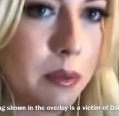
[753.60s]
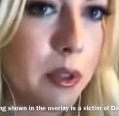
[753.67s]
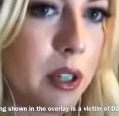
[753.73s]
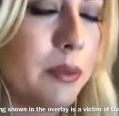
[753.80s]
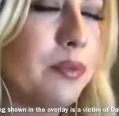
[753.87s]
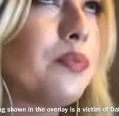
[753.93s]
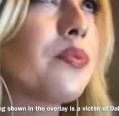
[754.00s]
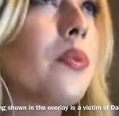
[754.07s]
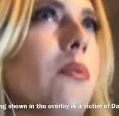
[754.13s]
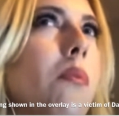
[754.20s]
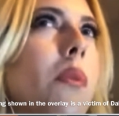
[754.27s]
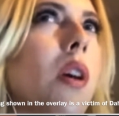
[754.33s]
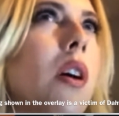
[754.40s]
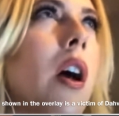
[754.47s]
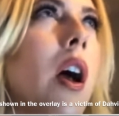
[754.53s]
nice to the
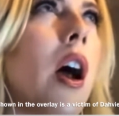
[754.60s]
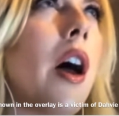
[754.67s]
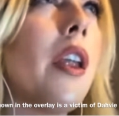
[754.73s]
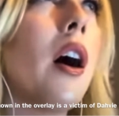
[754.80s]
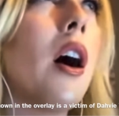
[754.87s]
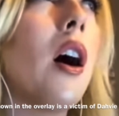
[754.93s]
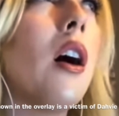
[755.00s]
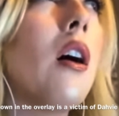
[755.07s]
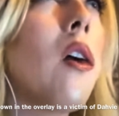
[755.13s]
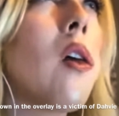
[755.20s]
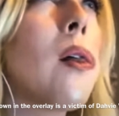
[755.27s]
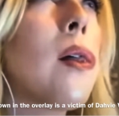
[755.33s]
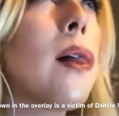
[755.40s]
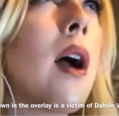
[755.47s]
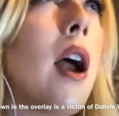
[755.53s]
fans. I
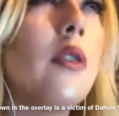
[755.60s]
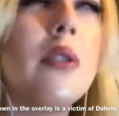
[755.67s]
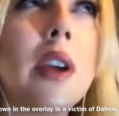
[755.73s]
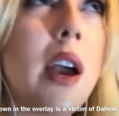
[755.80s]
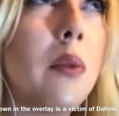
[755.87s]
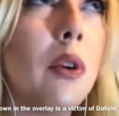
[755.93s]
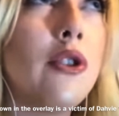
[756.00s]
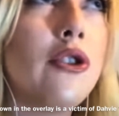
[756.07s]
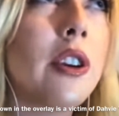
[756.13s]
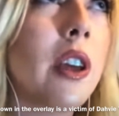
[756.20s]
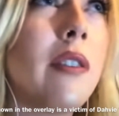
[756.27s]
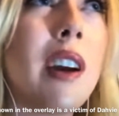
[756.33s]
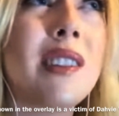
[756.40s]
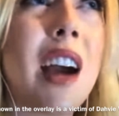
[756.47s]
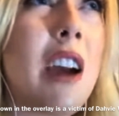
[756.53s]
genuinely thought this.
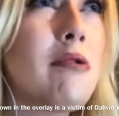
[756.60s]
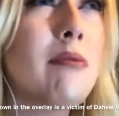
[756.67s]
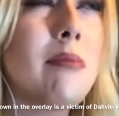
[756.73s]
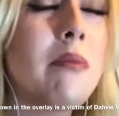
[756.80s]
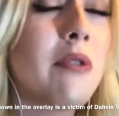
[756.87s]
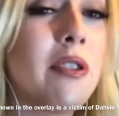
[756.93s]
Young